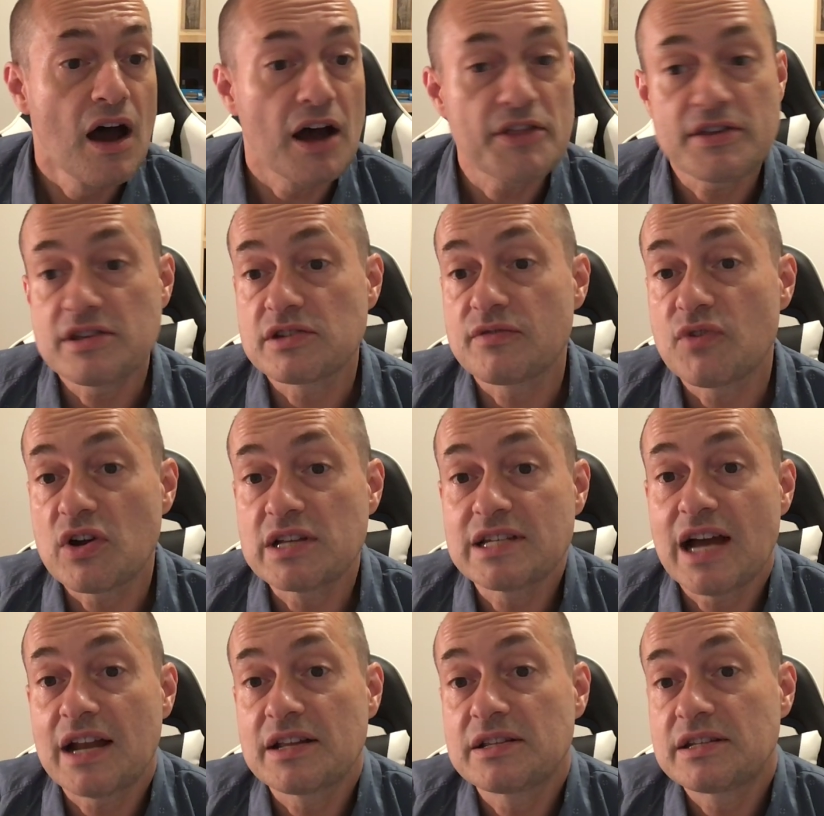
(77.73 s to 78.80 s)
I think he's a very
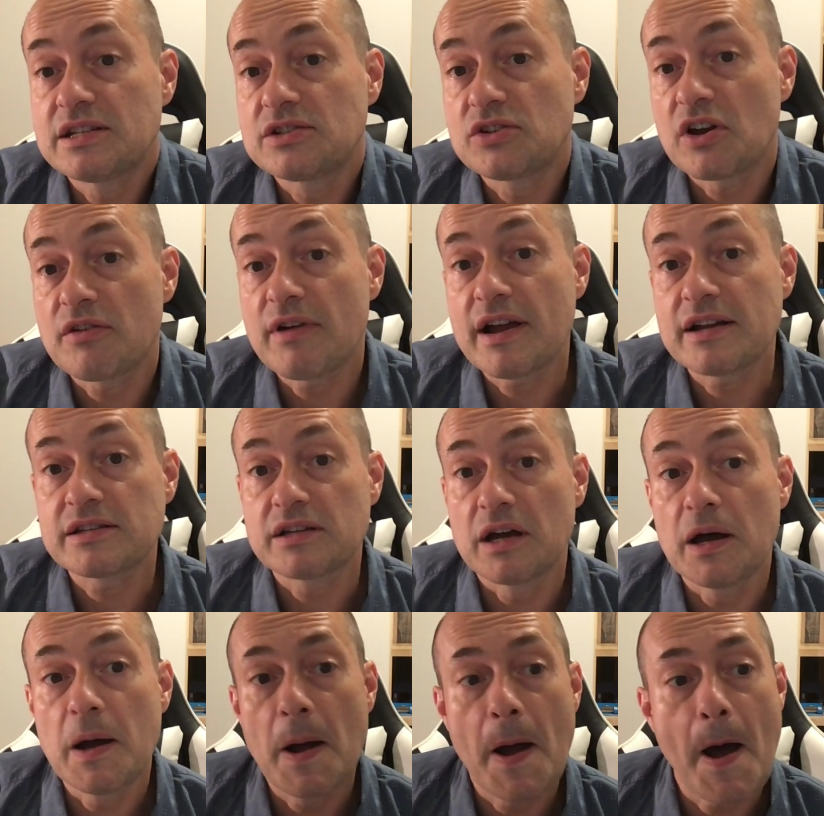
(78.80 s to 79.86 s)
talented
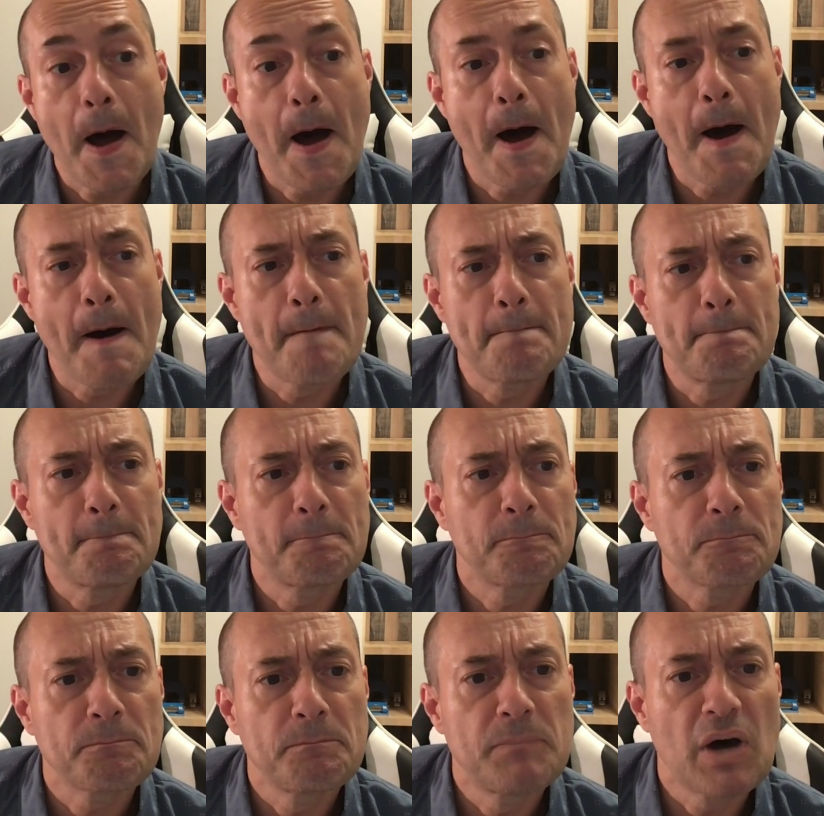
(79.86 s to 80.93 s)
director,
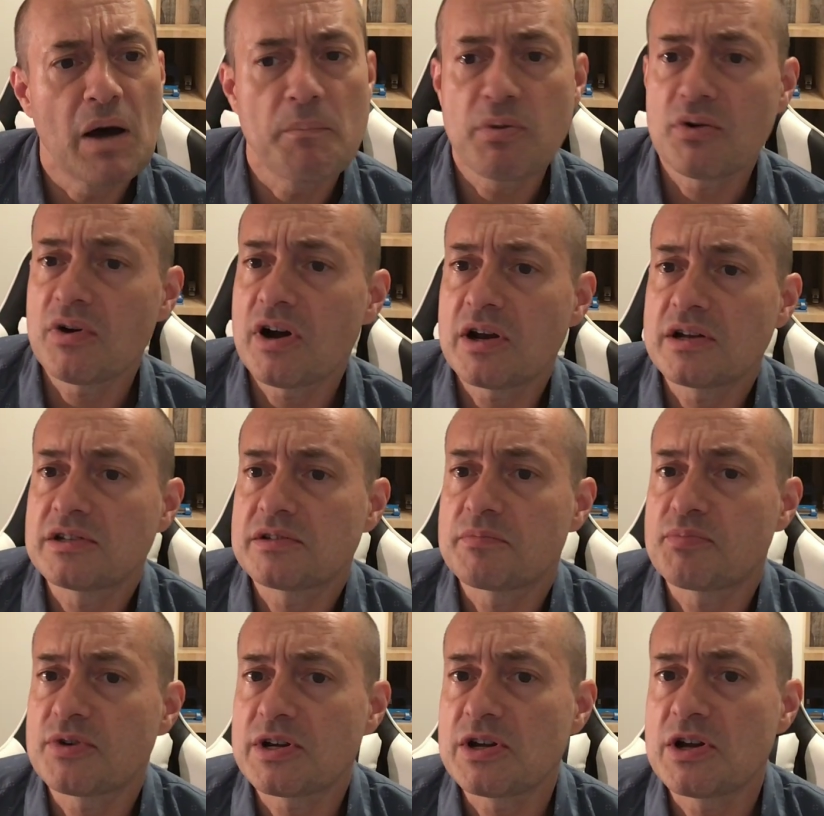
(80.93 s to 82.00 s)
but Piranha's a
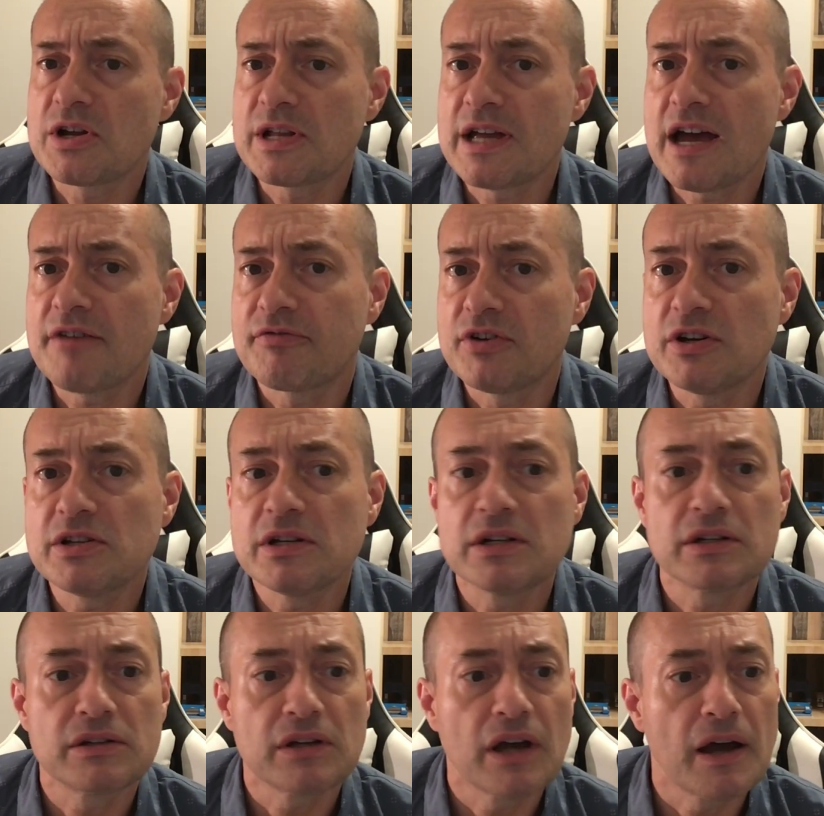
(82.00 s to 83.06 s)
pretty early effort.
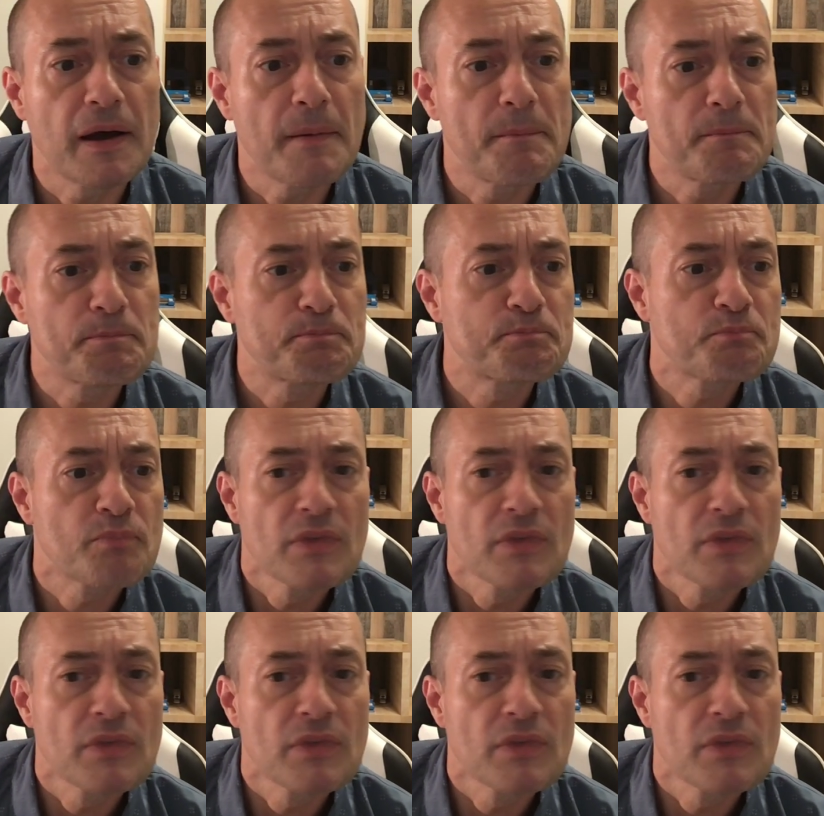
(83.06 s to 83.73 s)
Um,